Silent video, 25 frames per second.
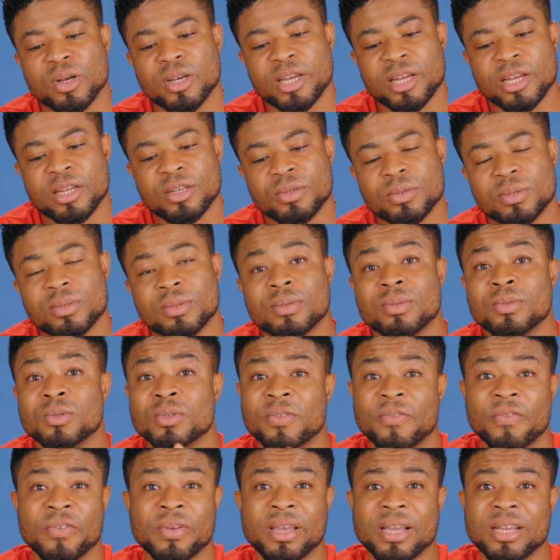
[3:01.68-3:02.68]
in your
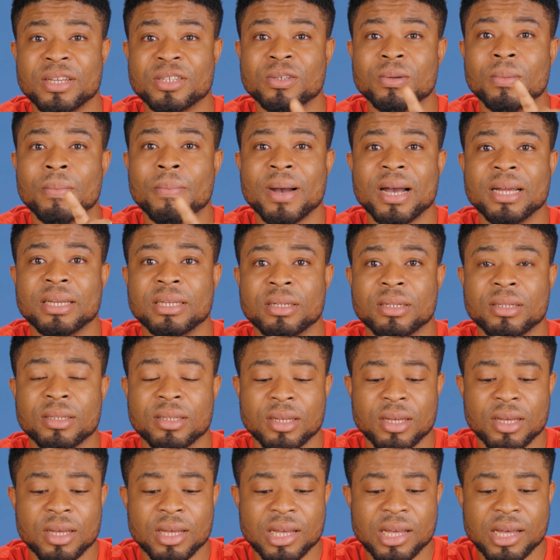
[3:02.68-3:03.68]
notification panel.
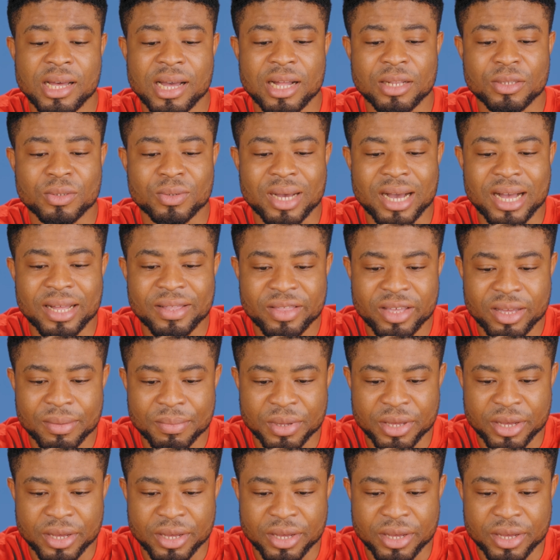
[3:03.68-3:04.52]
And to add them